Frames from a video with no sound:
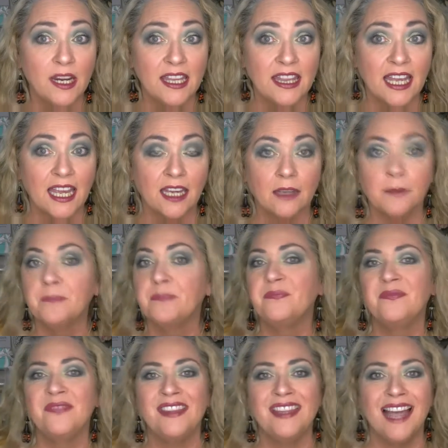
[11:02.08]
do you think?
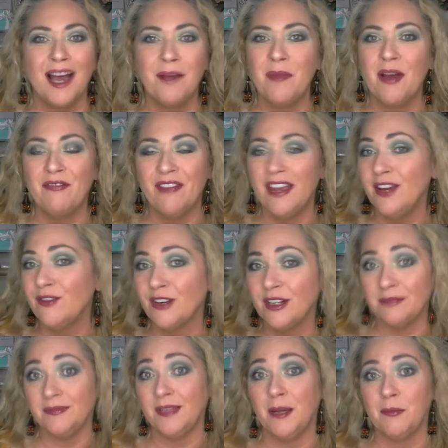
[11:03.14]
Not my
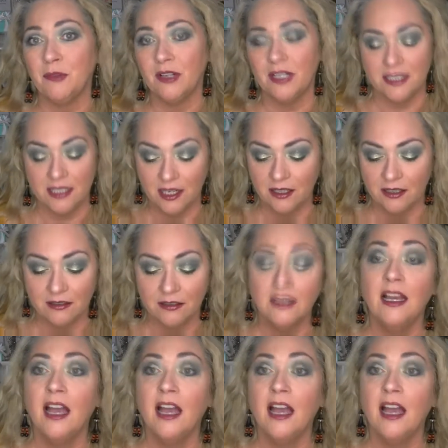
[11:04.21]
favorite, I'm going to tell you.